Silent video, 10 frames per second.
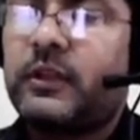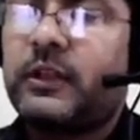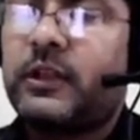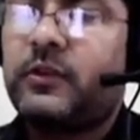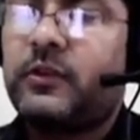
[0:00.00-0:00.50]

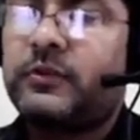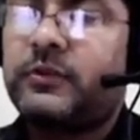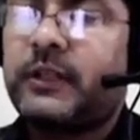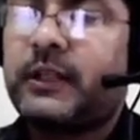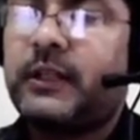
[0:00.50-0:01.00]
now
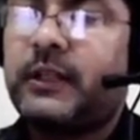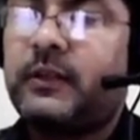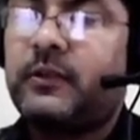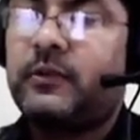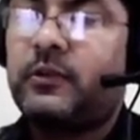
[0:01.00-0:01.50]

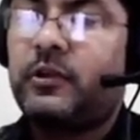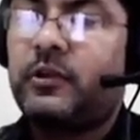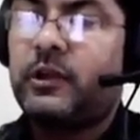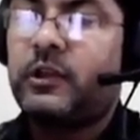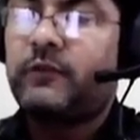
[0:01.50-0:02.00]
second
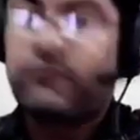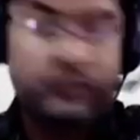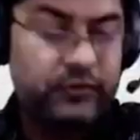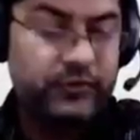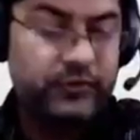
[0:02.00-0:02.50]
of
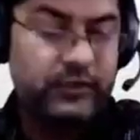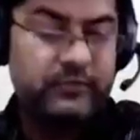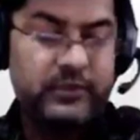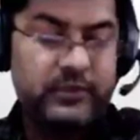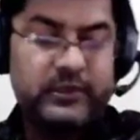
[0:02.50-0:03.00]
question
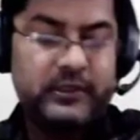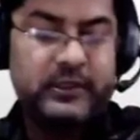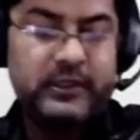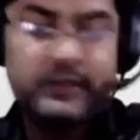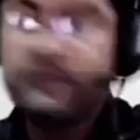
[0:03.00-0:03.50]
number
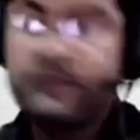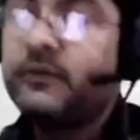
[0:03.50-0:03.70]
13,